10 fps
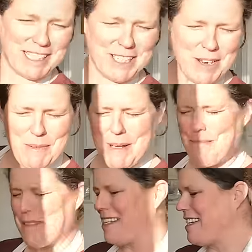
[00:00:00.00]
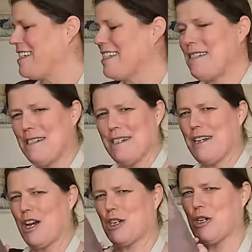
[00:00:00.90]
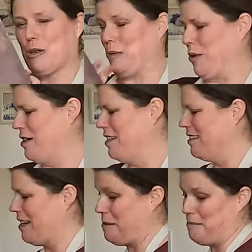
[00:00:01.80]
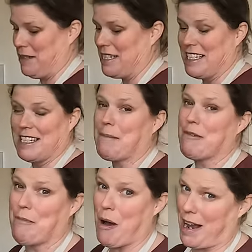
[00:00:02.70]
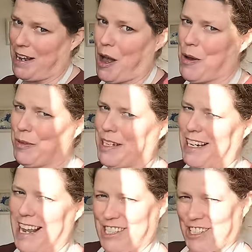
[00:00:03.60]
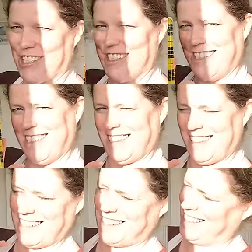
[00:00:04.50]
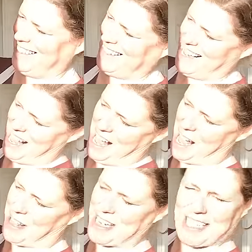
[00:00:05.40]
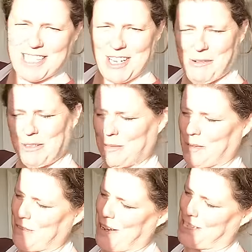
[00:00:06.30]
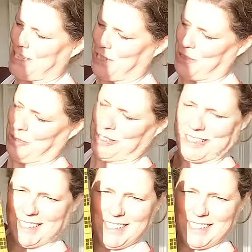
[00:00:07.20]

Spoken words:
I didn't know that they did a cookbook. This is some of my own collection. This is the oldest one I've actually got,